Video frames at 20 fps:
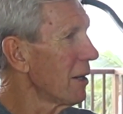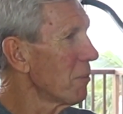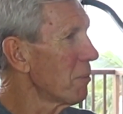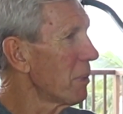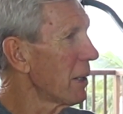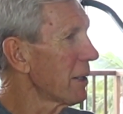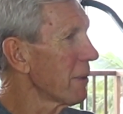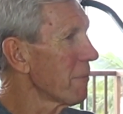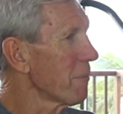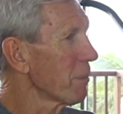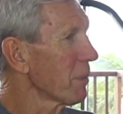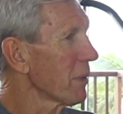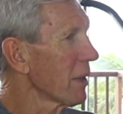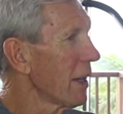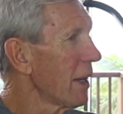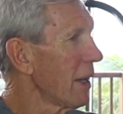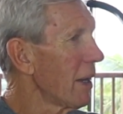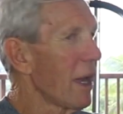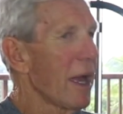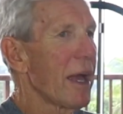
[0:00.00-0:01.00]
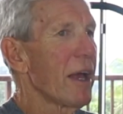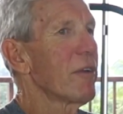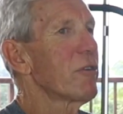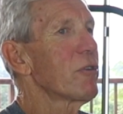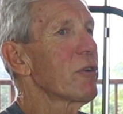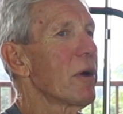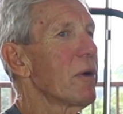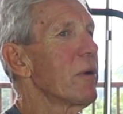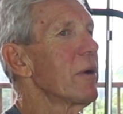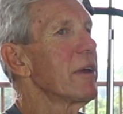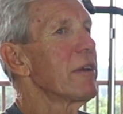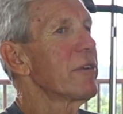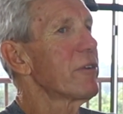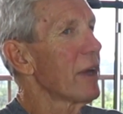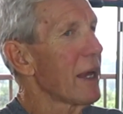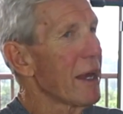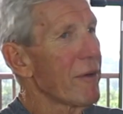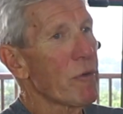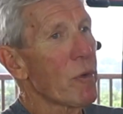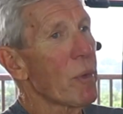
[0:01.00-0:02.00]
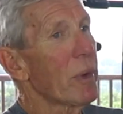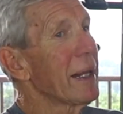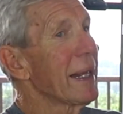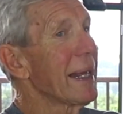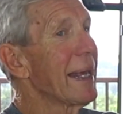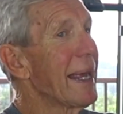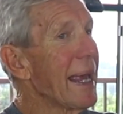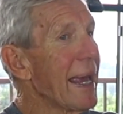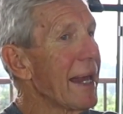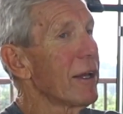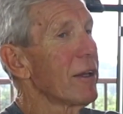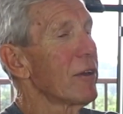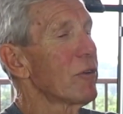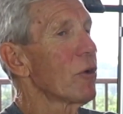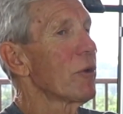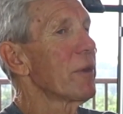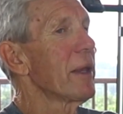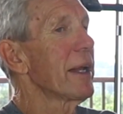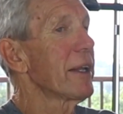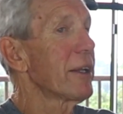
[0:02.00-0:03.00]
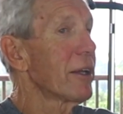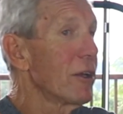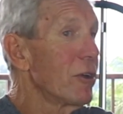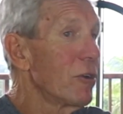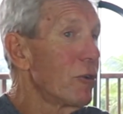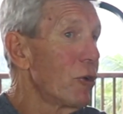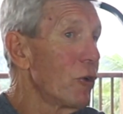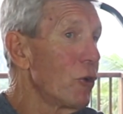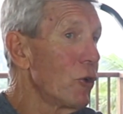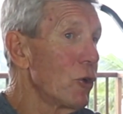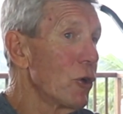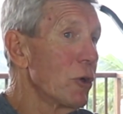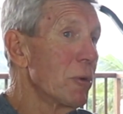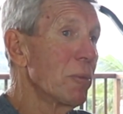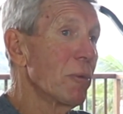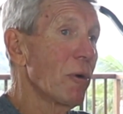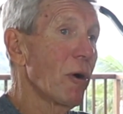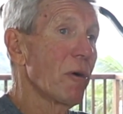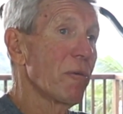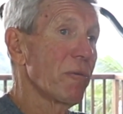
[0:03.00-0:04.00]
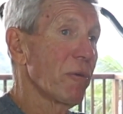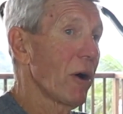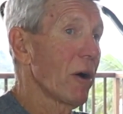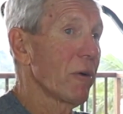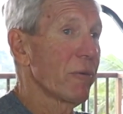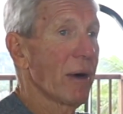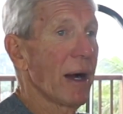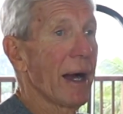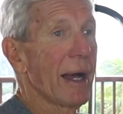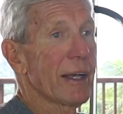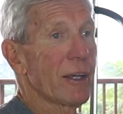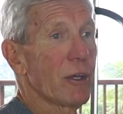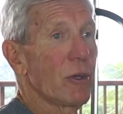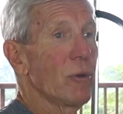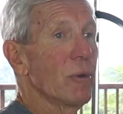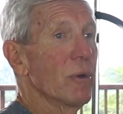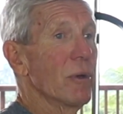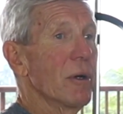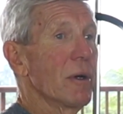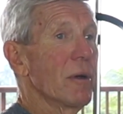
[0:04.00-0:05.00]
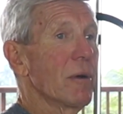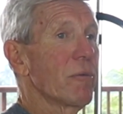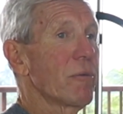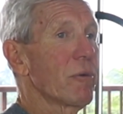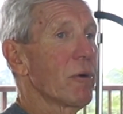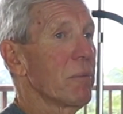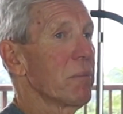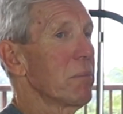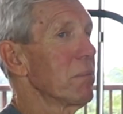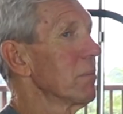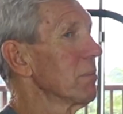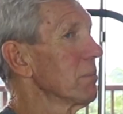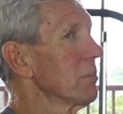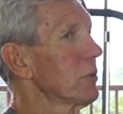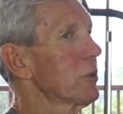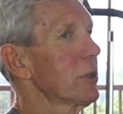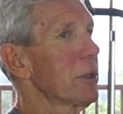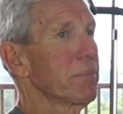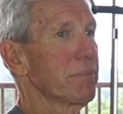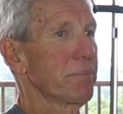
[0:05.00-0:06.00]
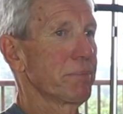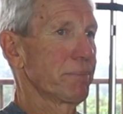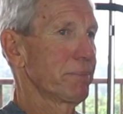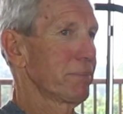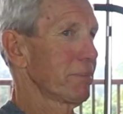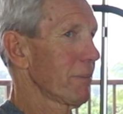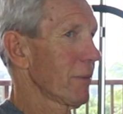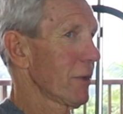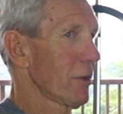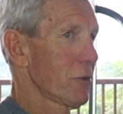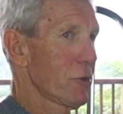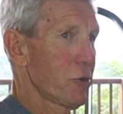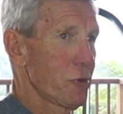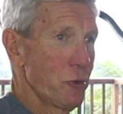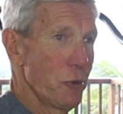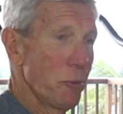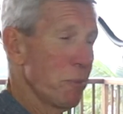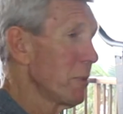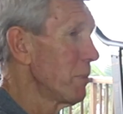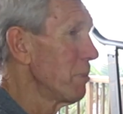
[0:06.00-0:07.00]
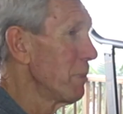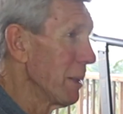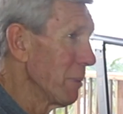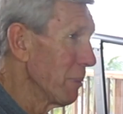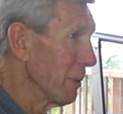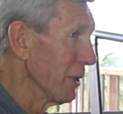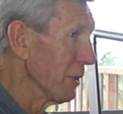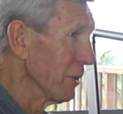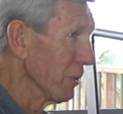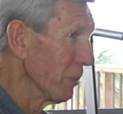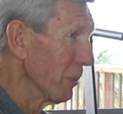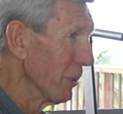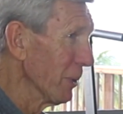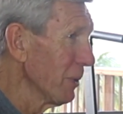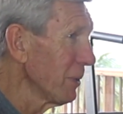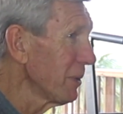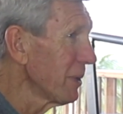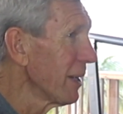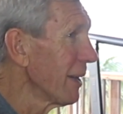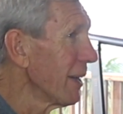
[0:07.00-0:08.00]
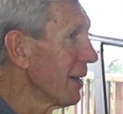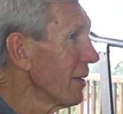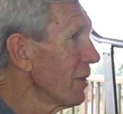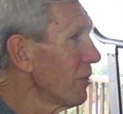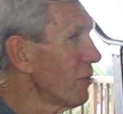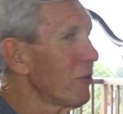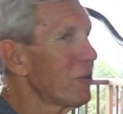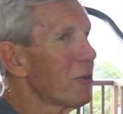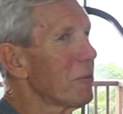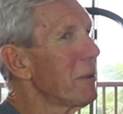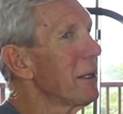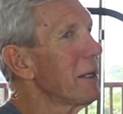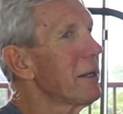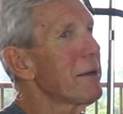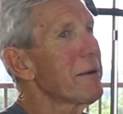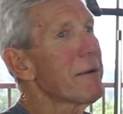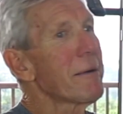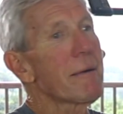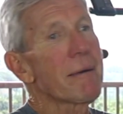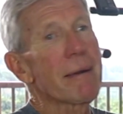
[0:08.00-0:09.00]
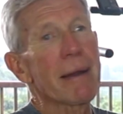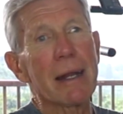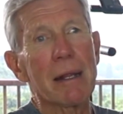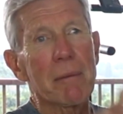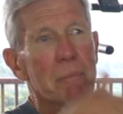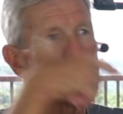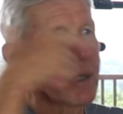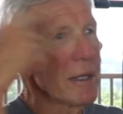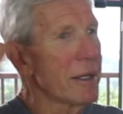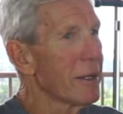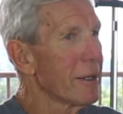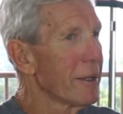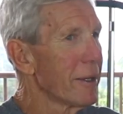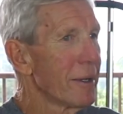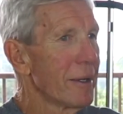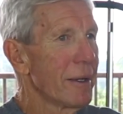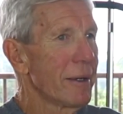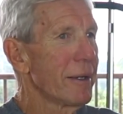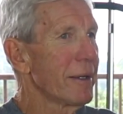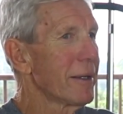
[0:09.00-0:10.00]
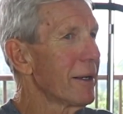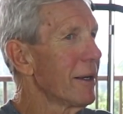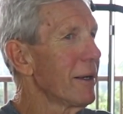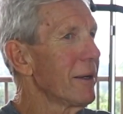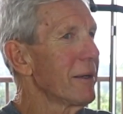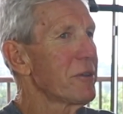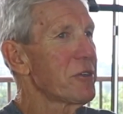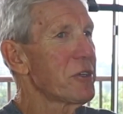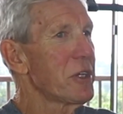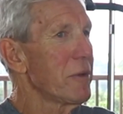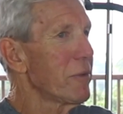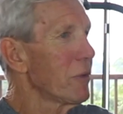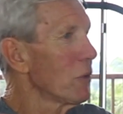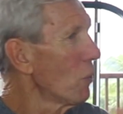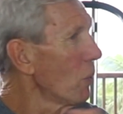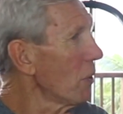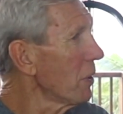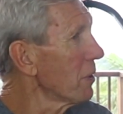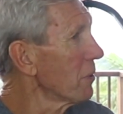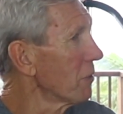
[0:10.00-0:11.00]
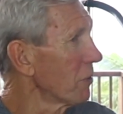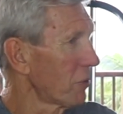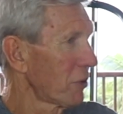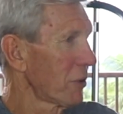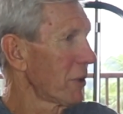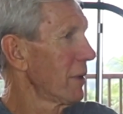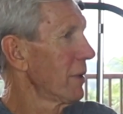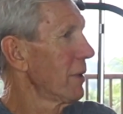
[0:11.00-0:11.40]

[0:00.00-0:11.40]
But so everyone again is on that continuum of IQ, from some stupid people in the world to some incredibly, Stephen Hawkins,